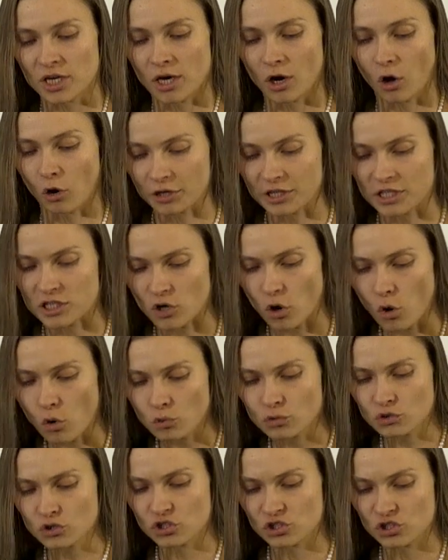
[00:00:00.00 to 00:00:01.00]
on its own
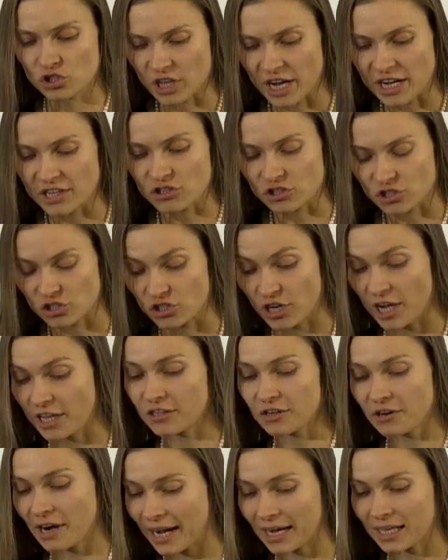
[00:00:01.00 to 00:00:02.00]
change gender
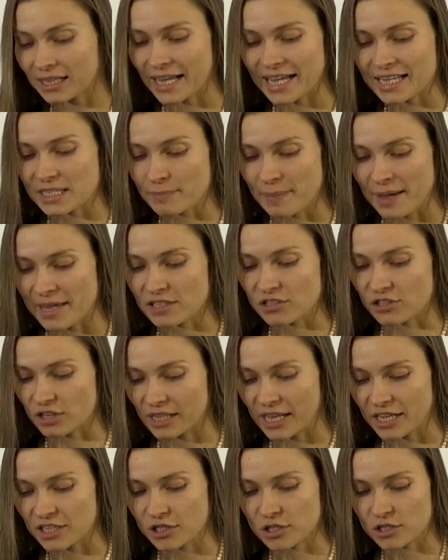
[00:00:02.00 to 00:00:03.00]
and class-based
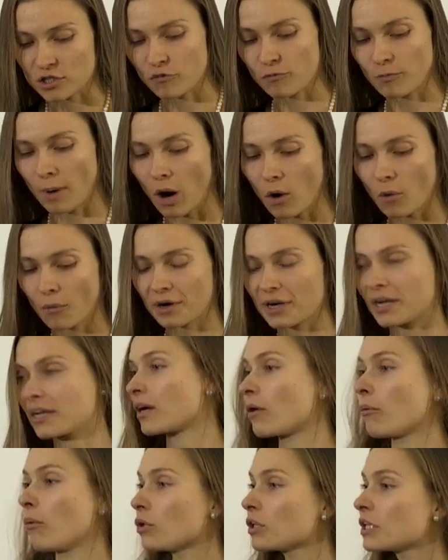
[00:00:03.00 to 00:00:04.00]
relations of power and
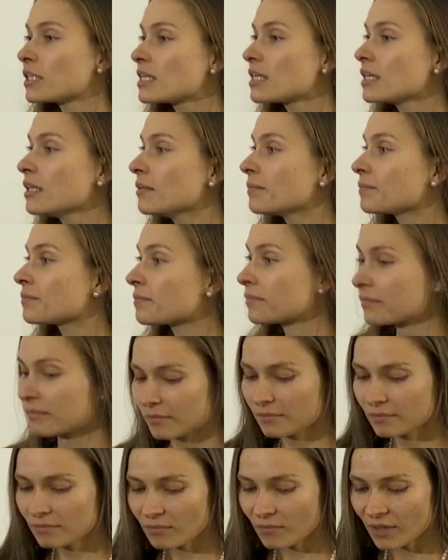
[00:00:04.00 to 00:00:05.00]
inequality?
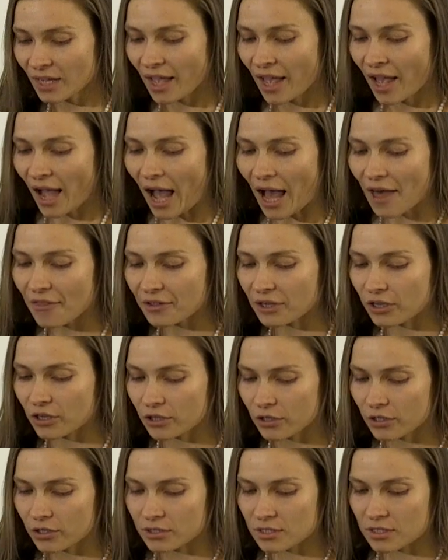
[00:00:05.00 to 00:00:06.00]
Are the
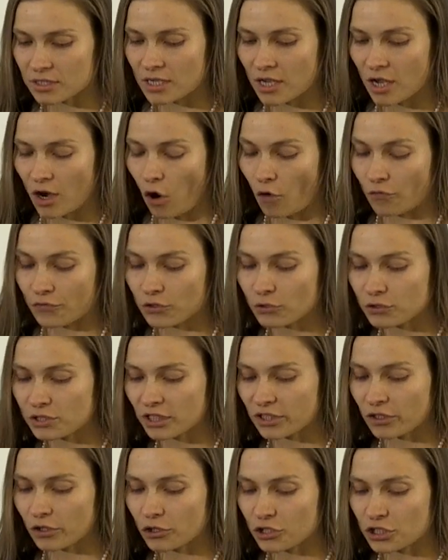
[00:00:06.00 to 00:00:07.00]
goods of new
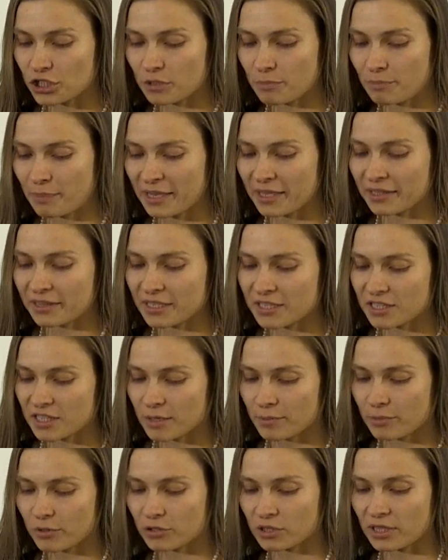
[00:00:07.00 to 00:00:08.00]
technology being
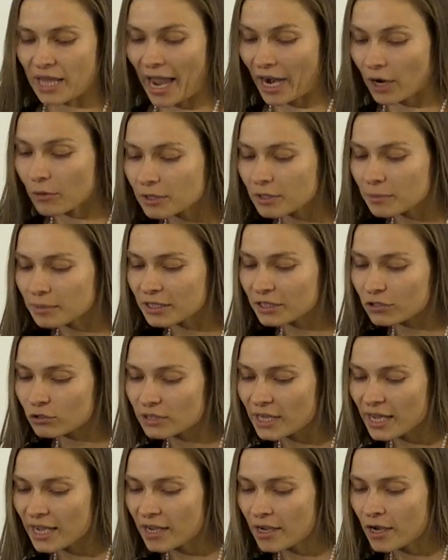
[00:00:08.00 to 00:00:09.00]
distributed equitably
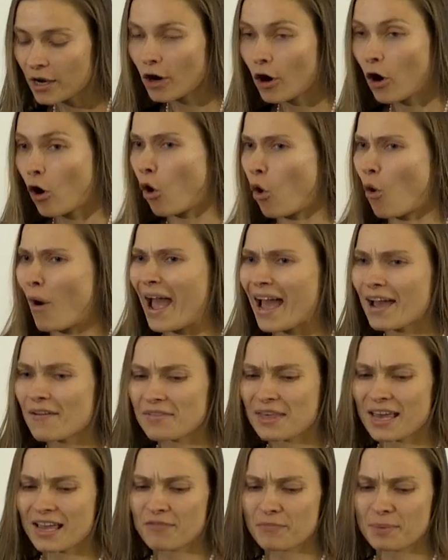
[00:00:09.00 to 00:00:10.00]
today, or have
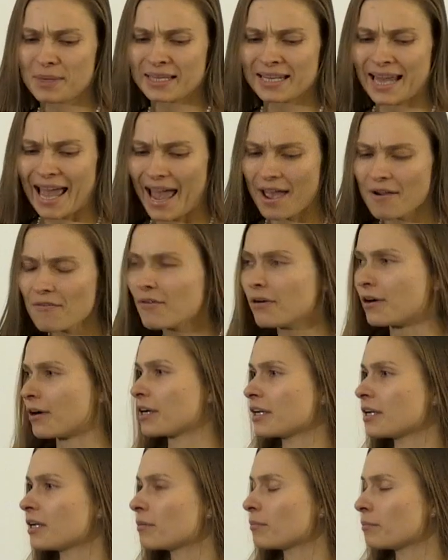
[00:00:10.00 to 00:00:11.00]
they ever
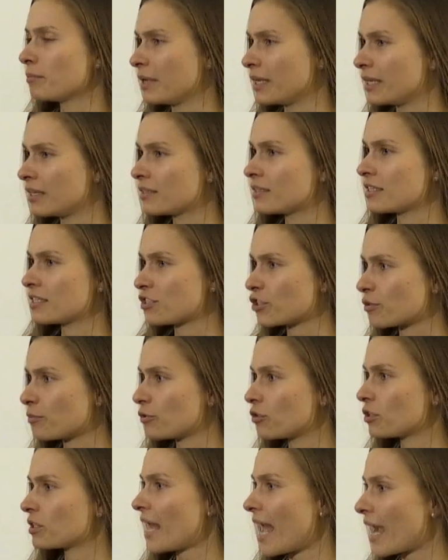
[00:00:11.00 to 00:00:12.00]
been
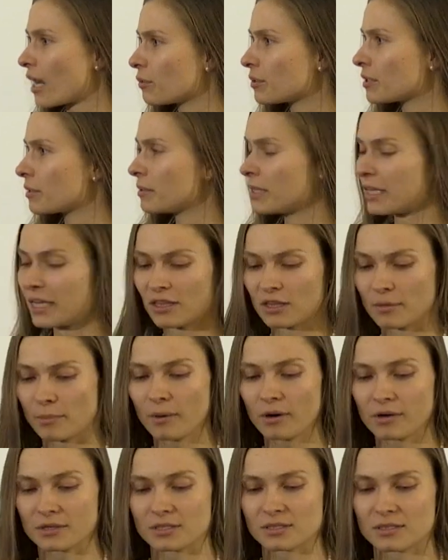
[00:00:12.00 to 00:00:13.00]
distributed equitably in the
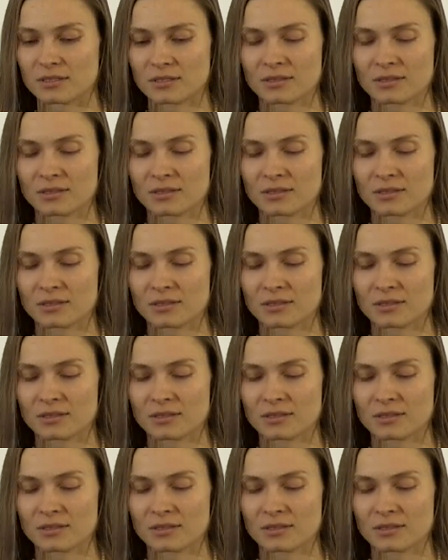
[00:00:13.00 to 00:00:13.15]
past?